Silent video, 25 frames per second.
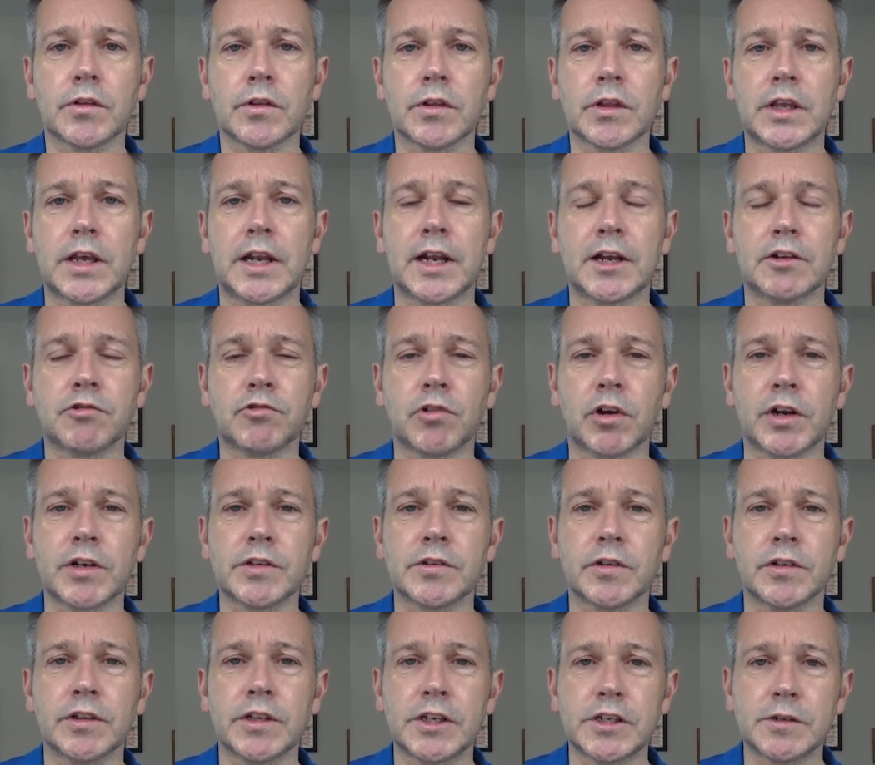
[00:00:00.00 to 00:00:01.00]
the electronics
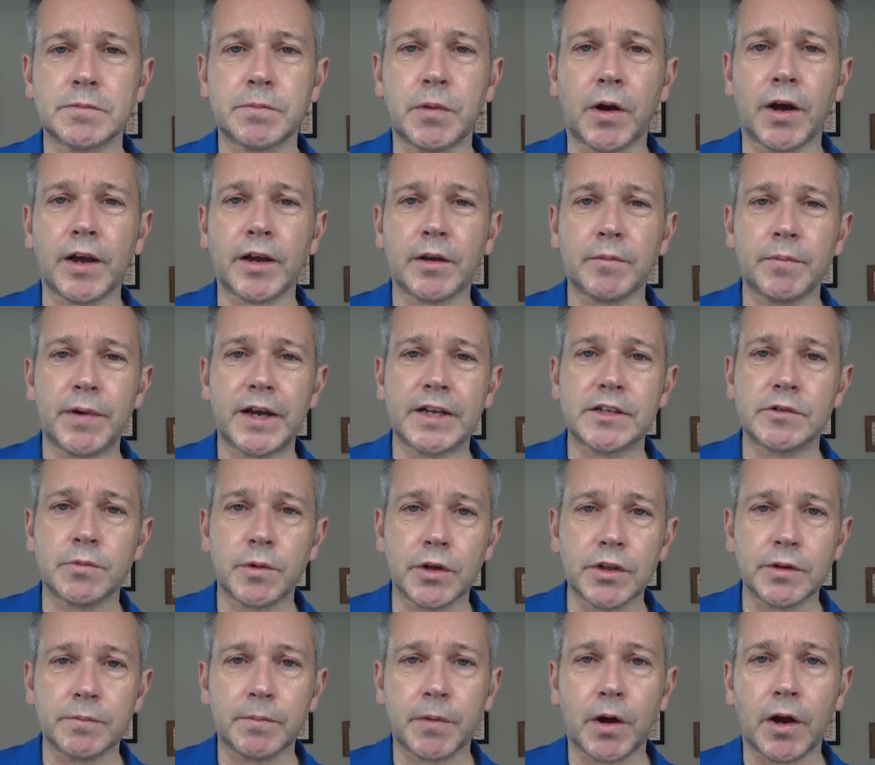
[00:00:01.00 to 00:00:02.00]
on this bike compared to
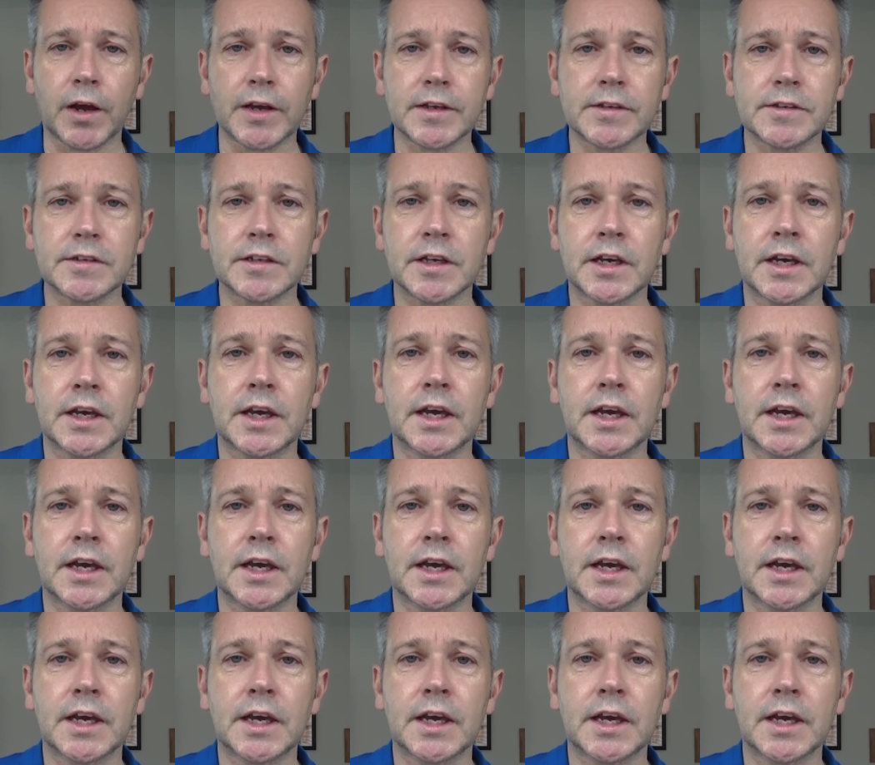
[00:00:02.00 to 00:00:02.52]
other bikes